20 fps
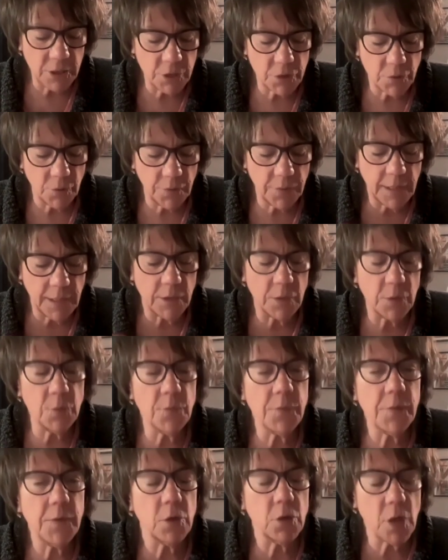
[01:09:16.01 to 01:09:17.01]
sure that
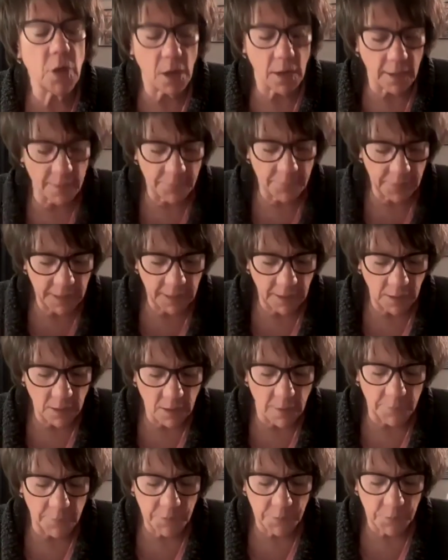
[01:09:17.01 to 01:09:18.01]
you feel confident and
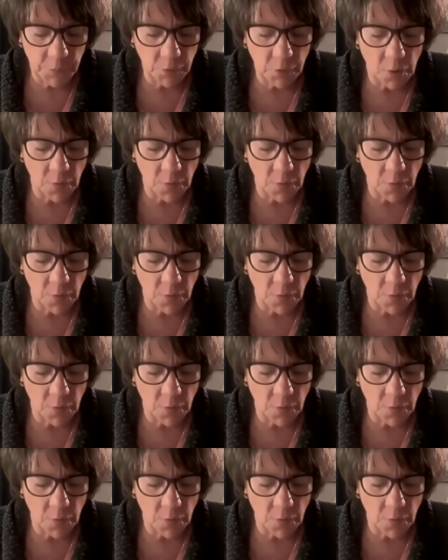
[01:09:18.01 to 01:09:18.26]
comfortable